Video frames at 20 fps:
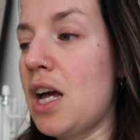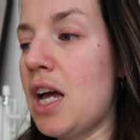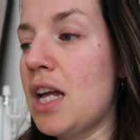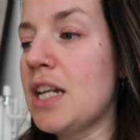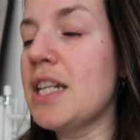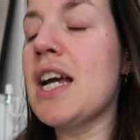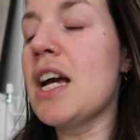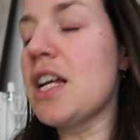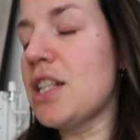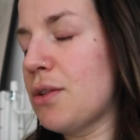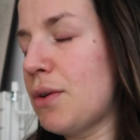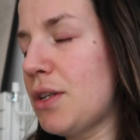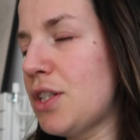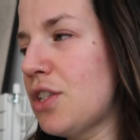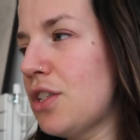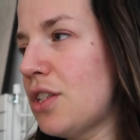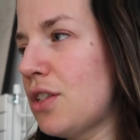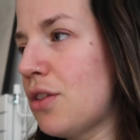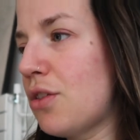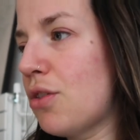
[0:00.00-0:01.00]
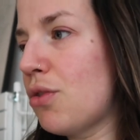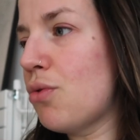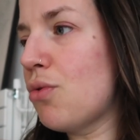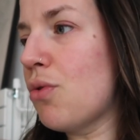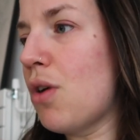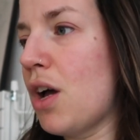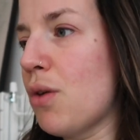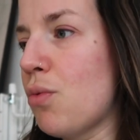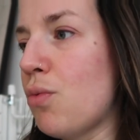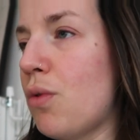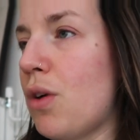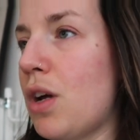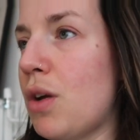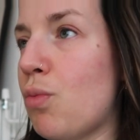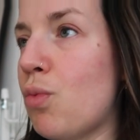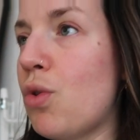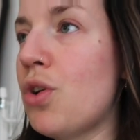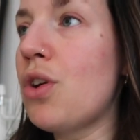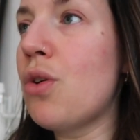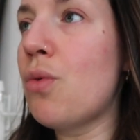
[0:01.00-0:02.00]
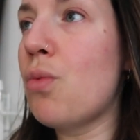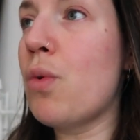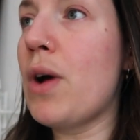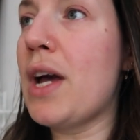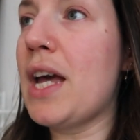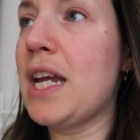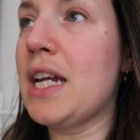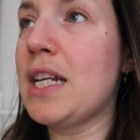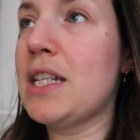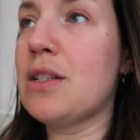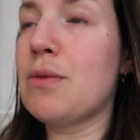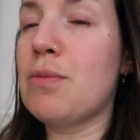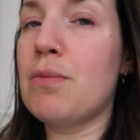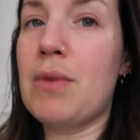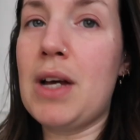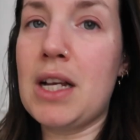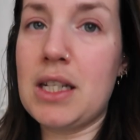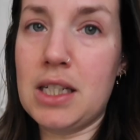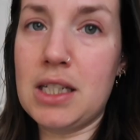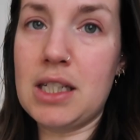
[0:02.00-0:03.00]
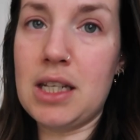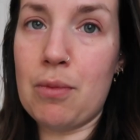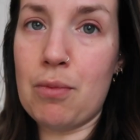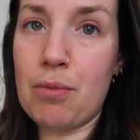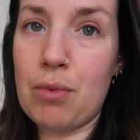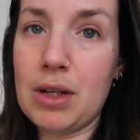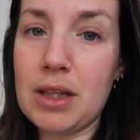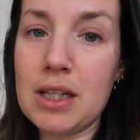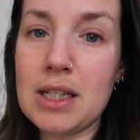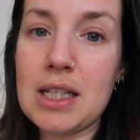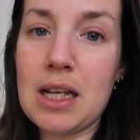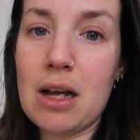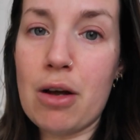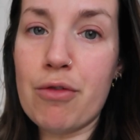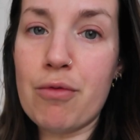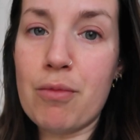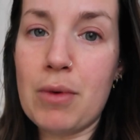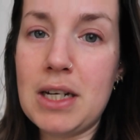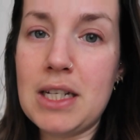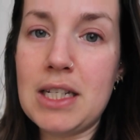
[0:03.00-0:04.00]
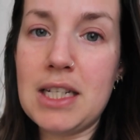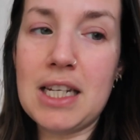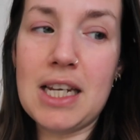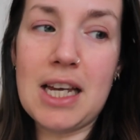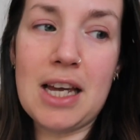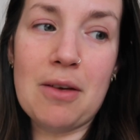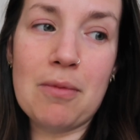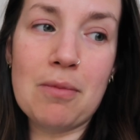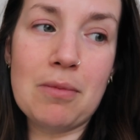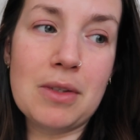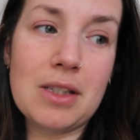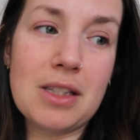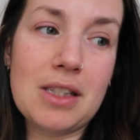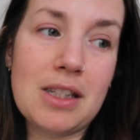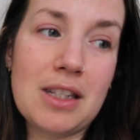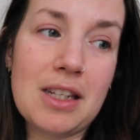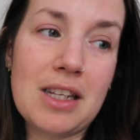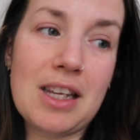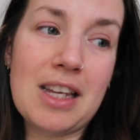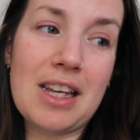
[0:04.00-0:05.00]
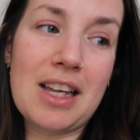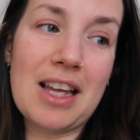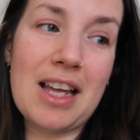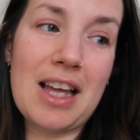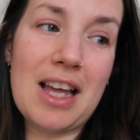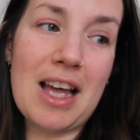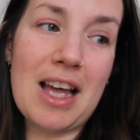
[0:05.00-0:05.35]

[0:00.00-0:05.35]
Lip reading: And yeah, so I just thought I want a way to, as I say, bring this out of my